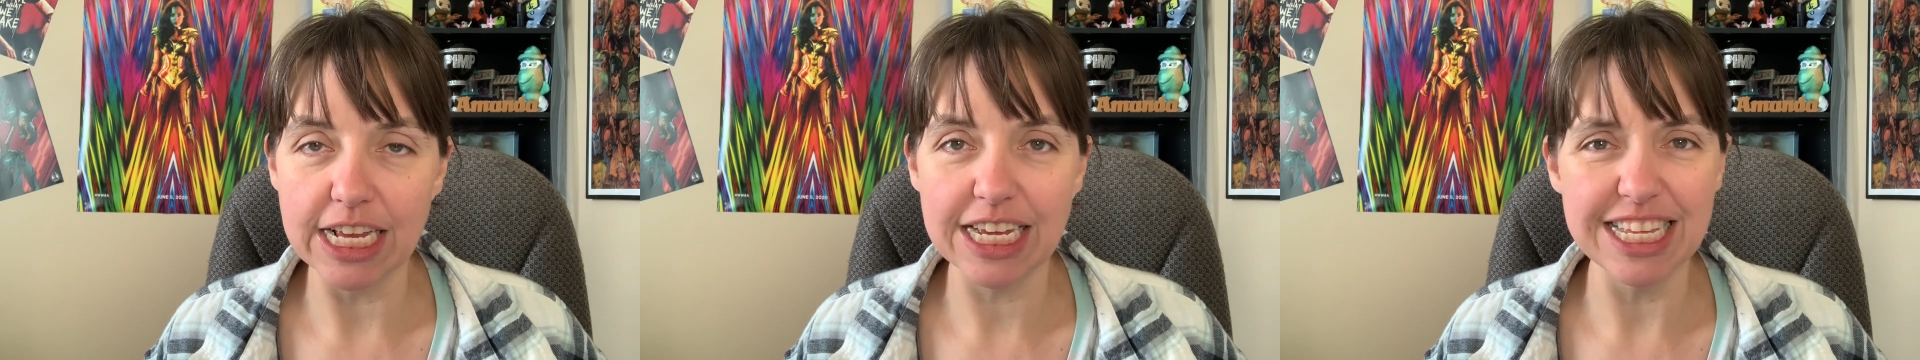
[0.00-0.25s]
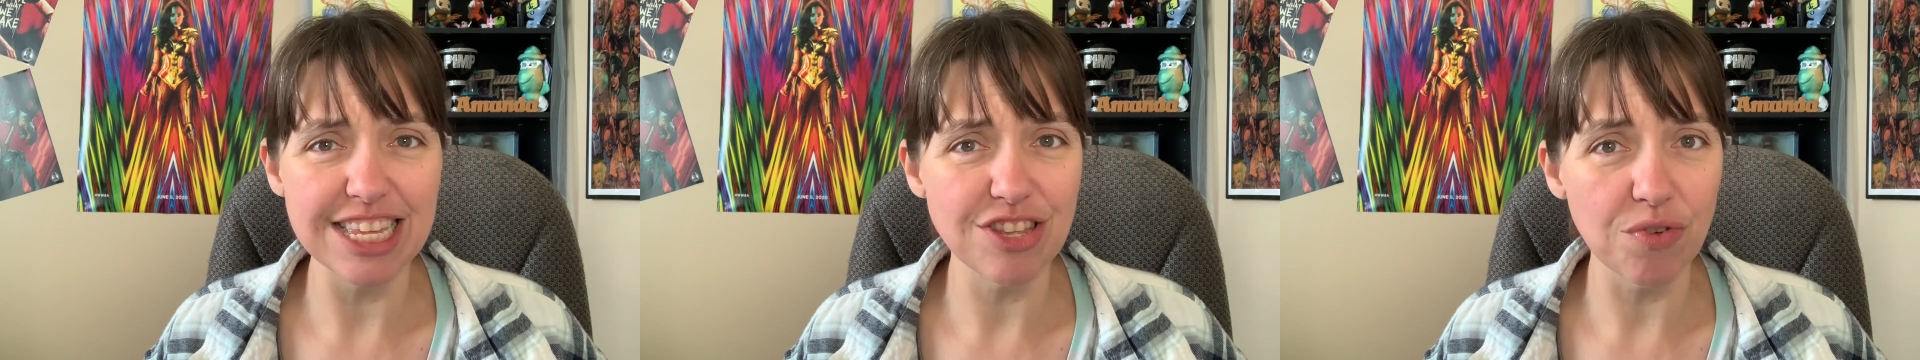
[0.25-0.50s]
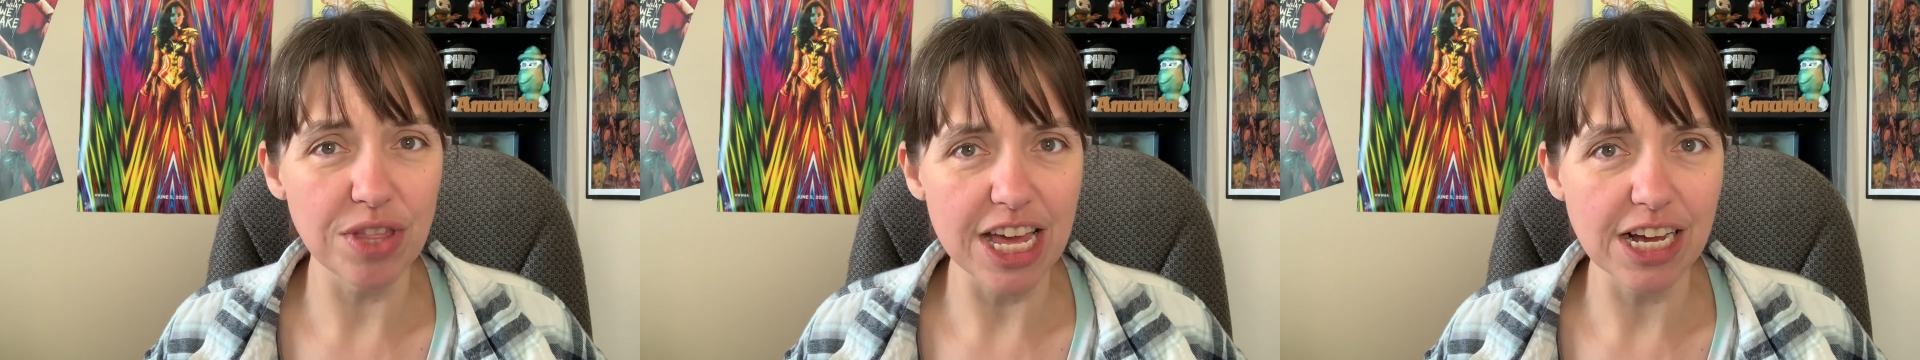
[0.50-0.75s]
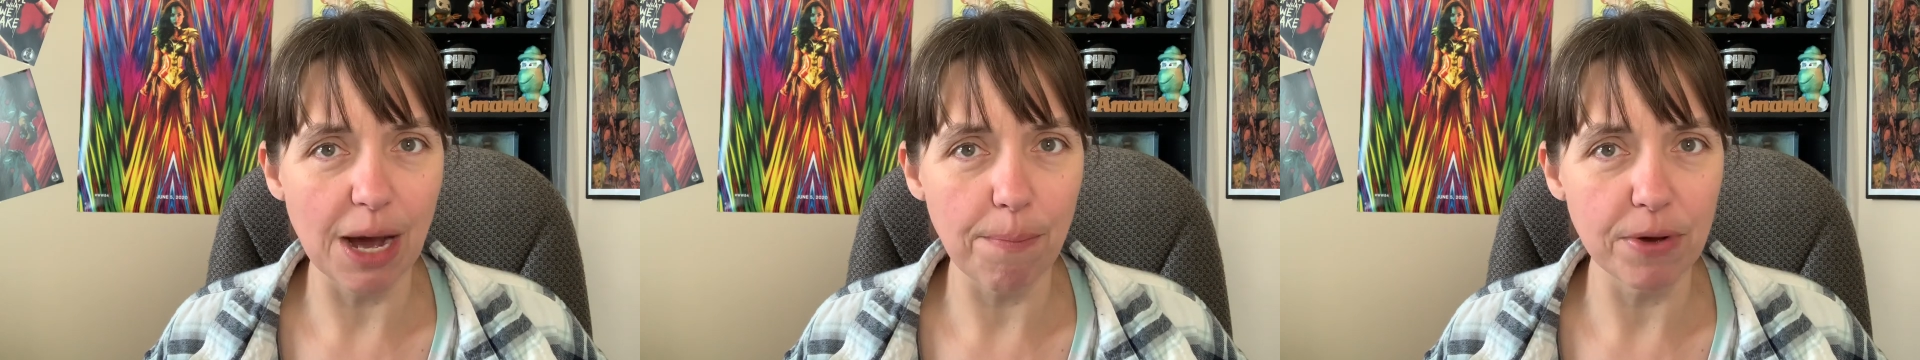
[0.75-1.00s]
Because it's only
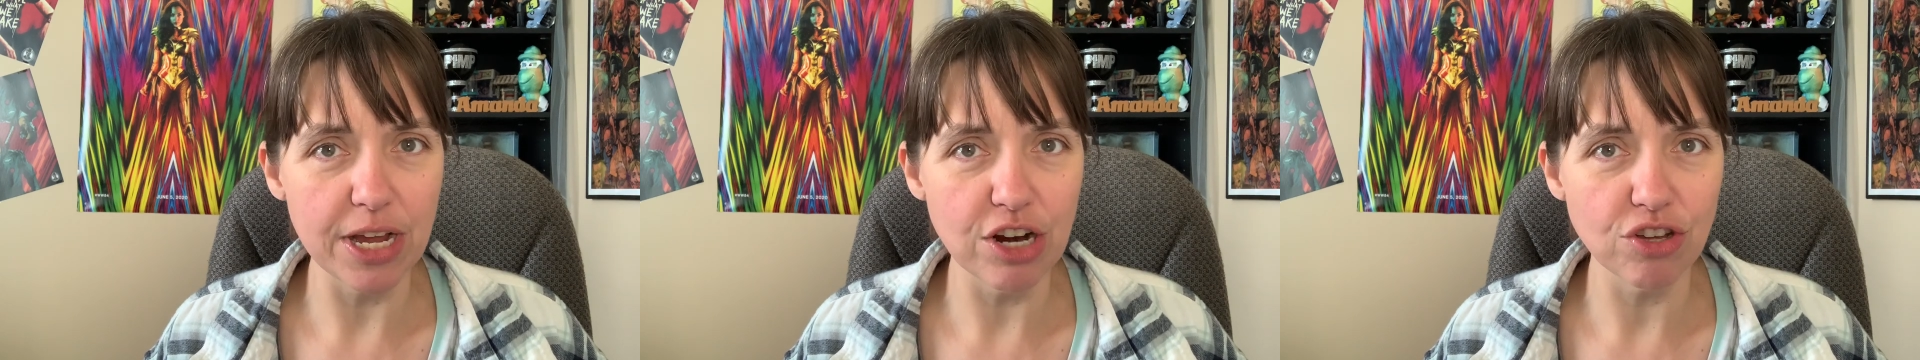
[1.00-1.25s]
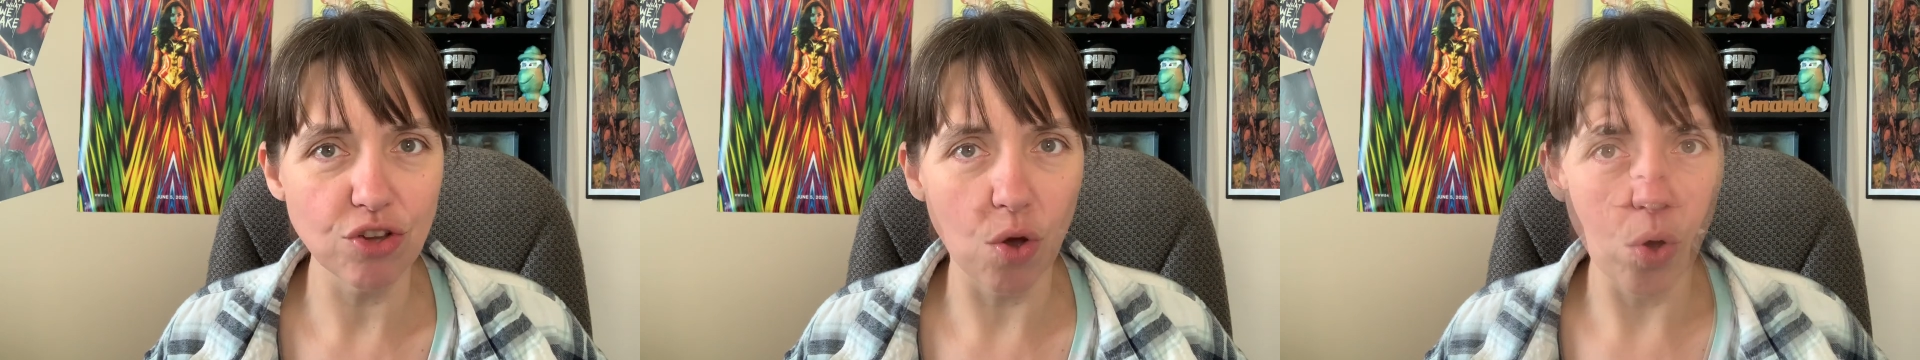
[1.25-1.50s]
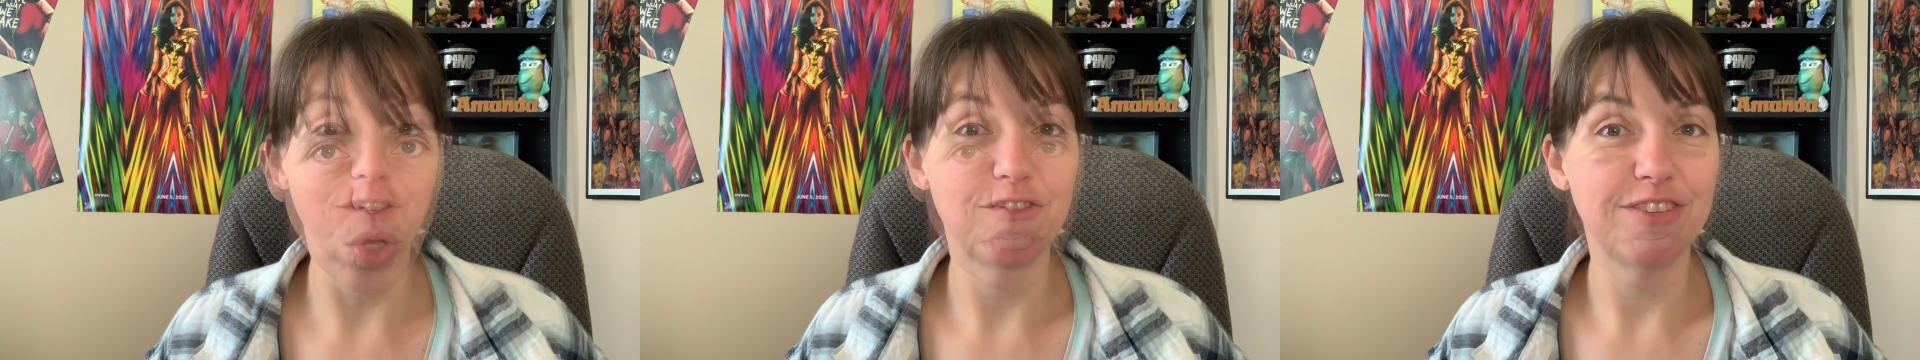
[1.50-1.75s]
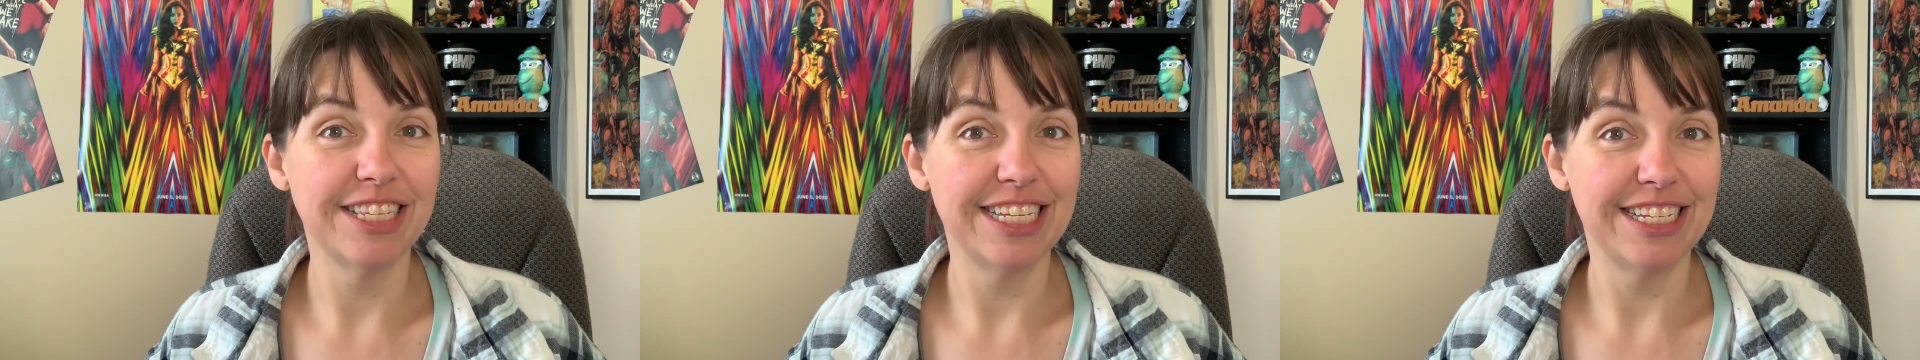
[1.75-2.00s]
a couple years old. You've
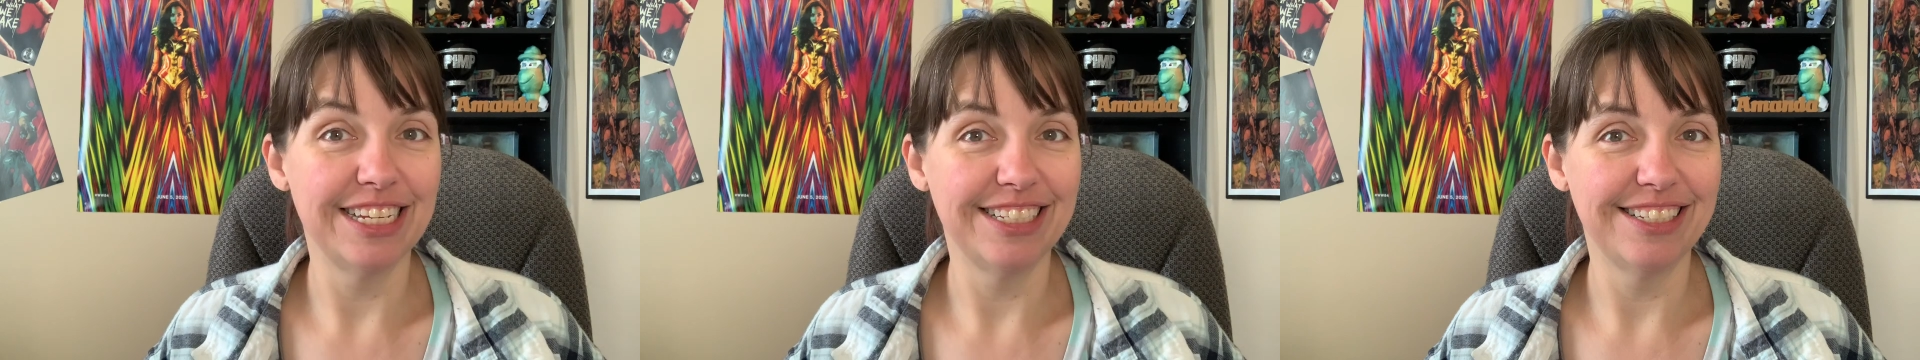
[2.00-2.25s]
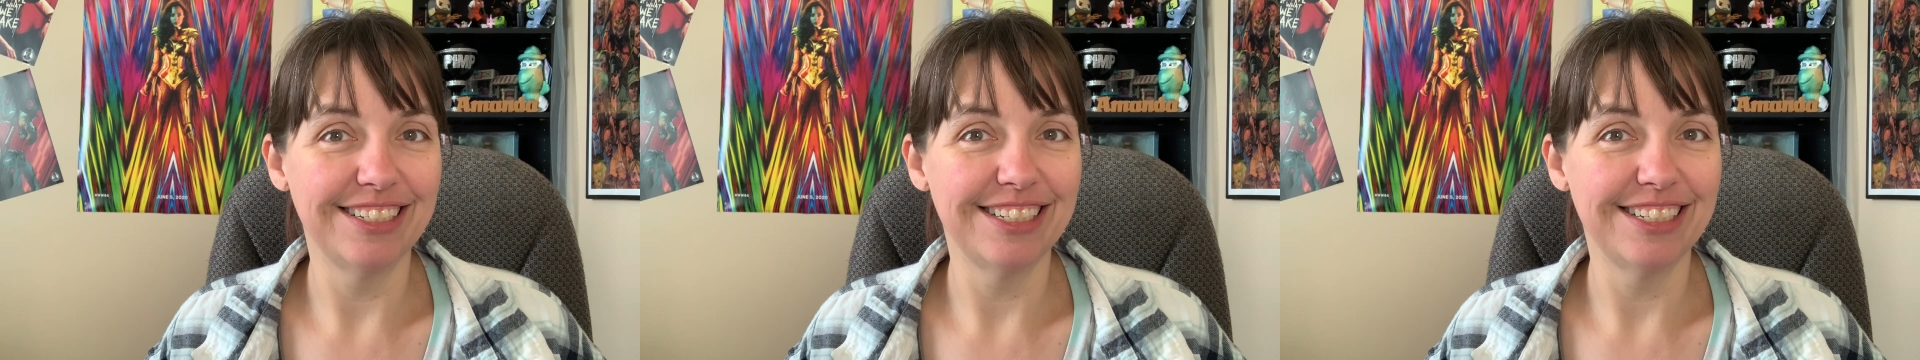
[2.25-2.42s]
seen it.